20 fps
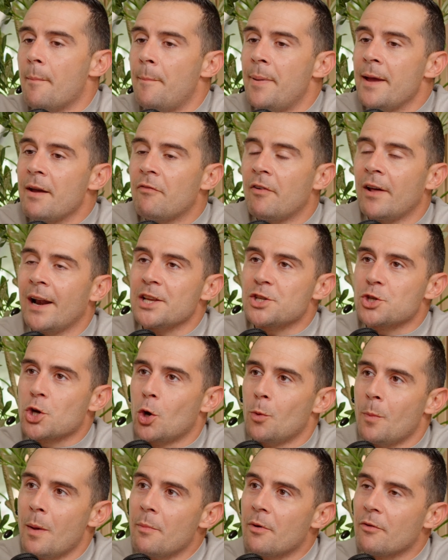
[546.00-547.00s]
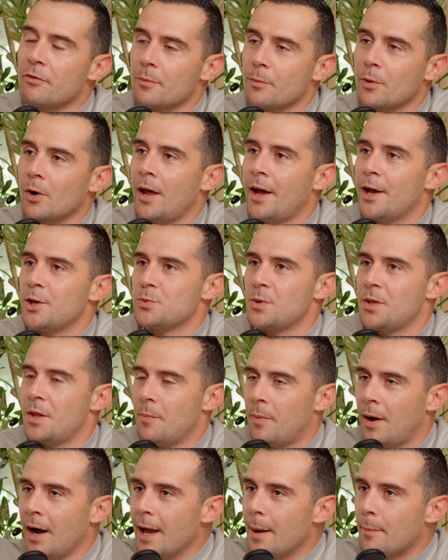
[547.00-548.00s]
big financial commitment from clients when they
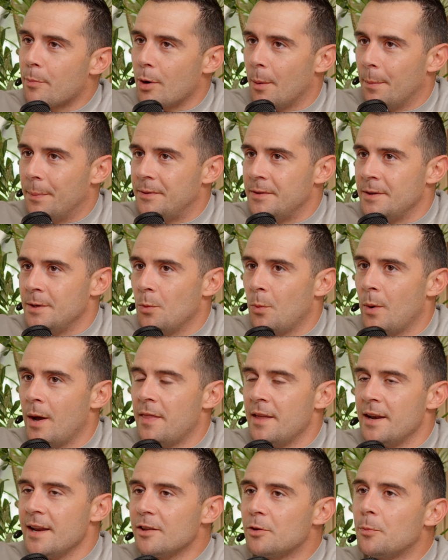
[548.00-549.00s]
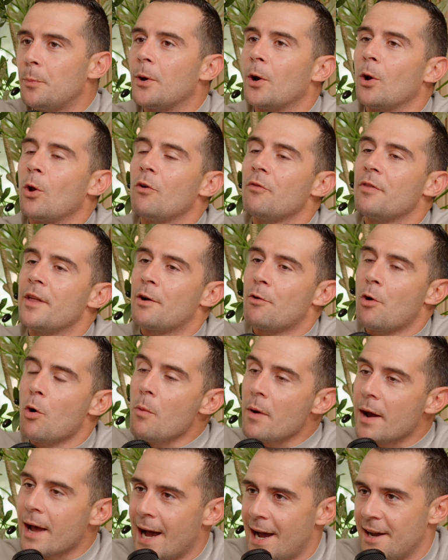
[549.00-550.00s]
buy a property, where they need to put a lot of their
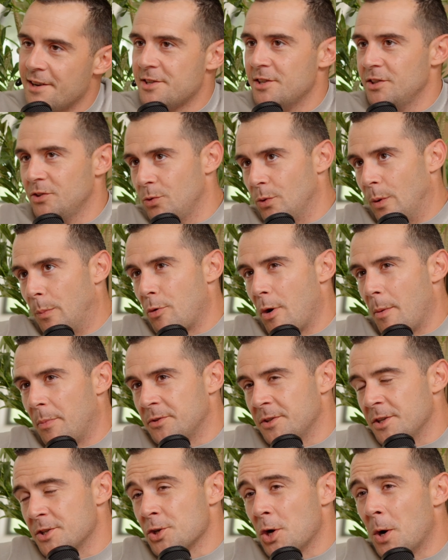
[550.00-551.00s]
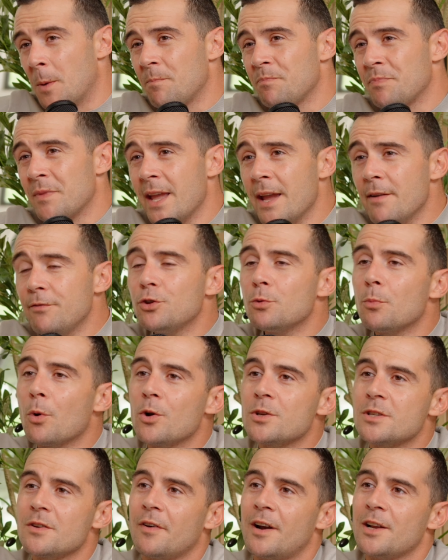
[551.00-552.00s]
own cash into a property. So if tomorrow
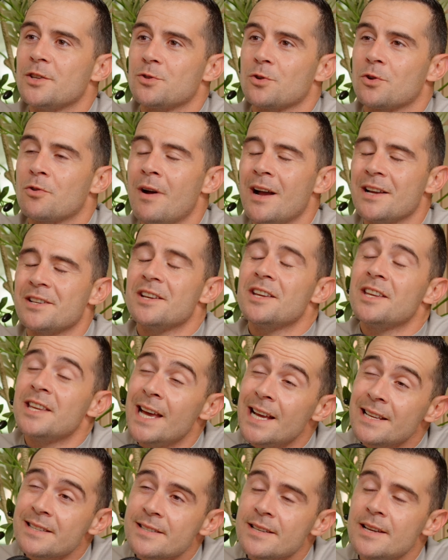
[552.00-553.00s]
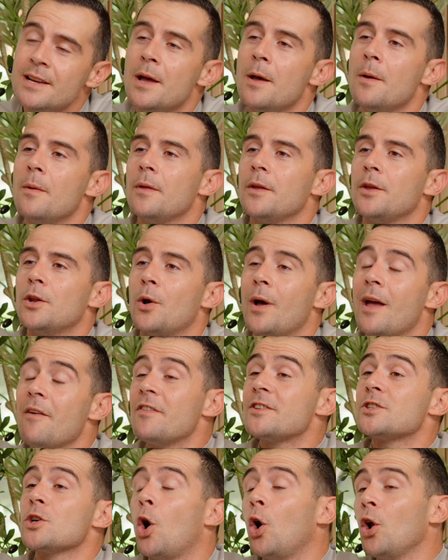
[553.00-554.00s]
is a financial crash, yes, if
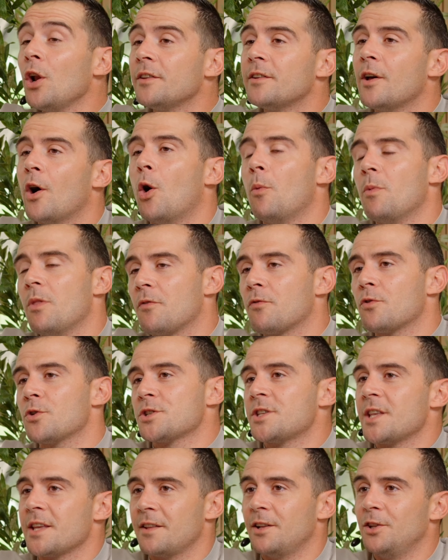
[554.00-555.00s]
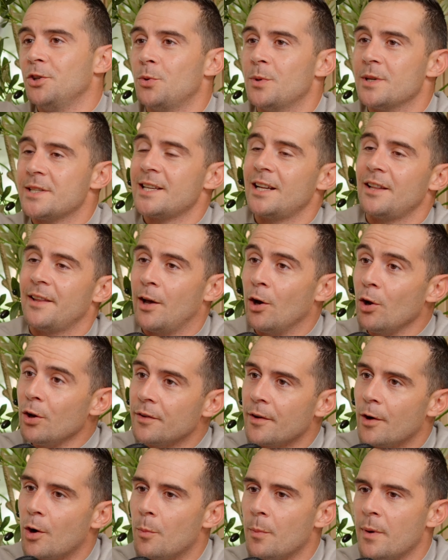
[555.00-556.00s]
it's a holiday home, the first thing they'll do is sell their holiday
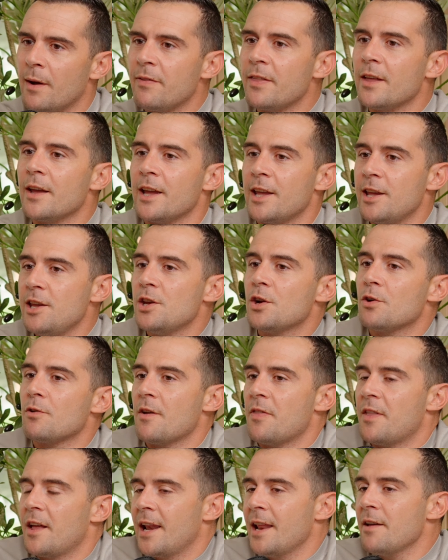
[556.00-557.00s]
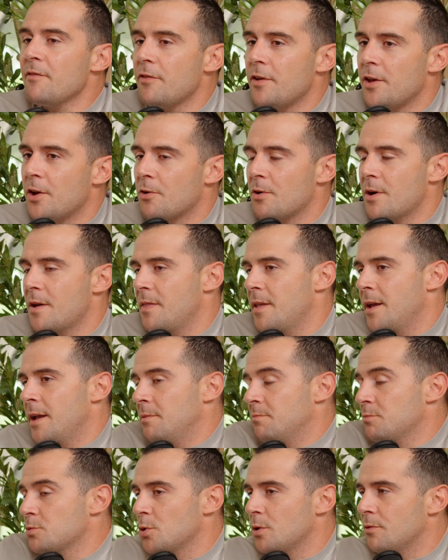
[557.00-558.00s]
home. But if they're here and they live here and they
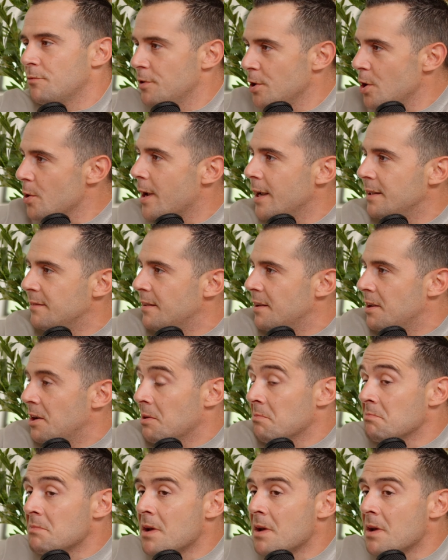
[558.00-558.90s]
sort of relocated here,